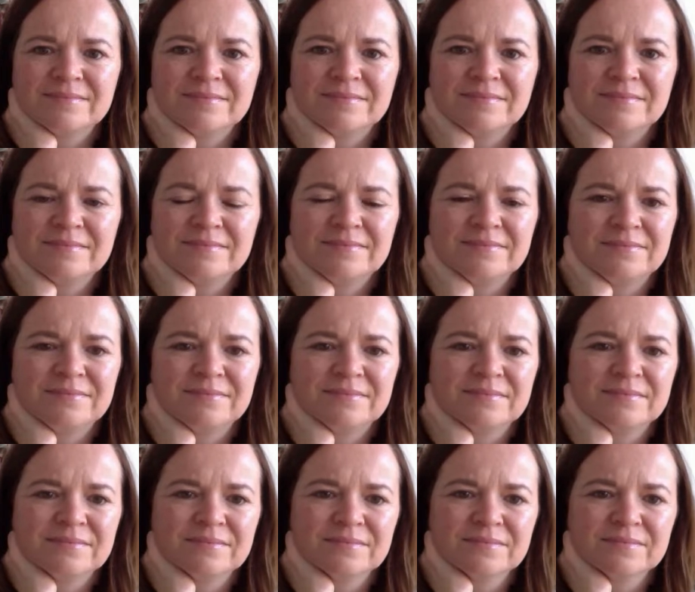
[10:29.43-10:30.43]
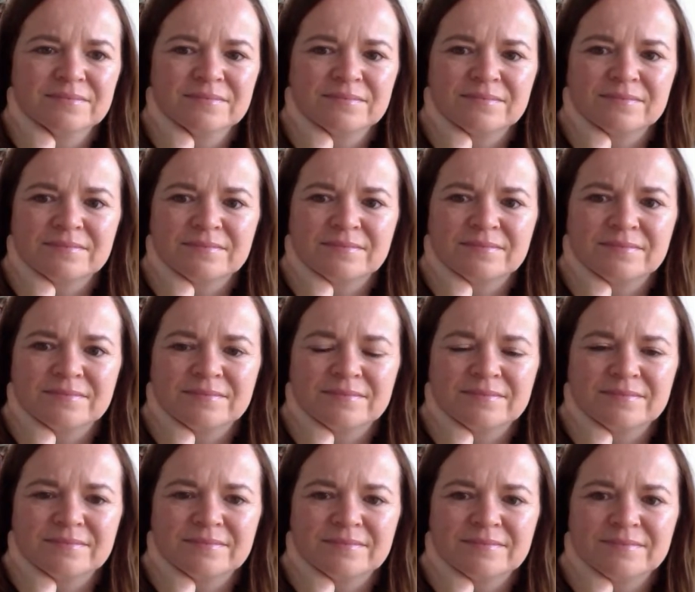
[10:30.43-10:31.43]

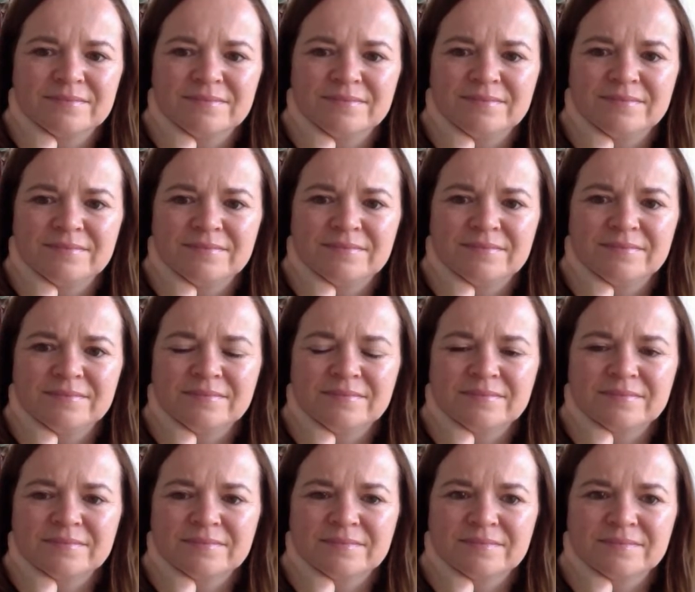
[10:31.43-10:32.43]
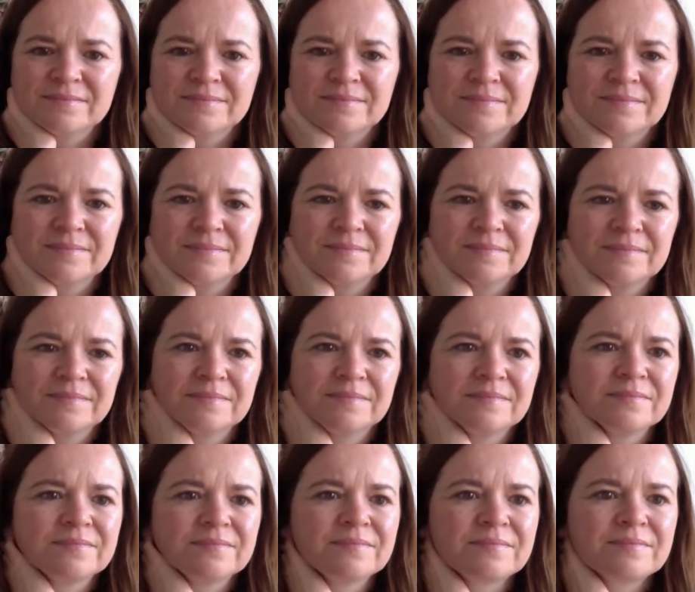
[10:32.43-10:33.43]

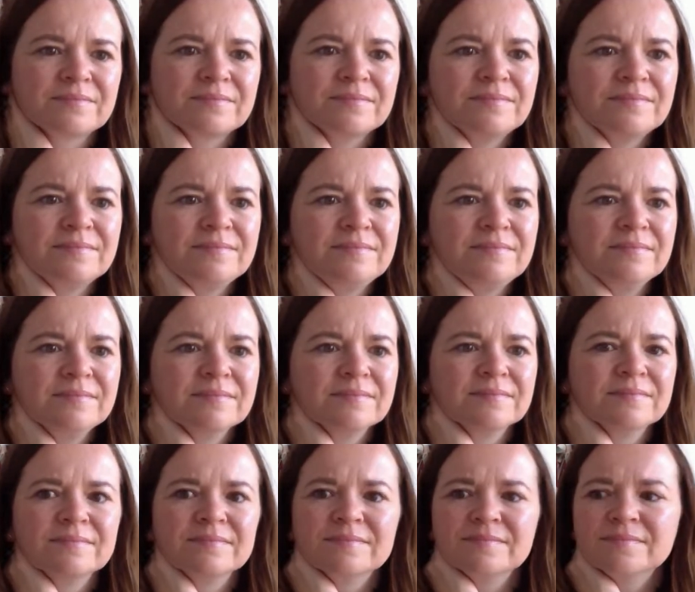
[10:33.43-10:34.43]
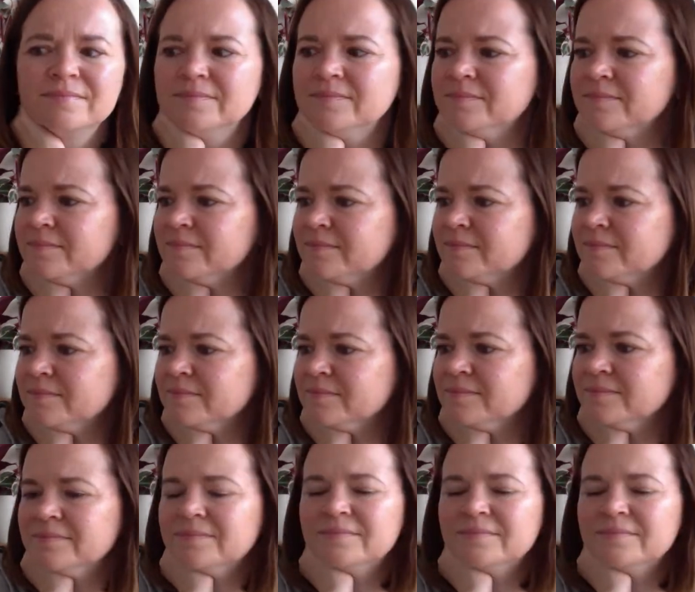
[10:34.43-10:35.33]
[no speech]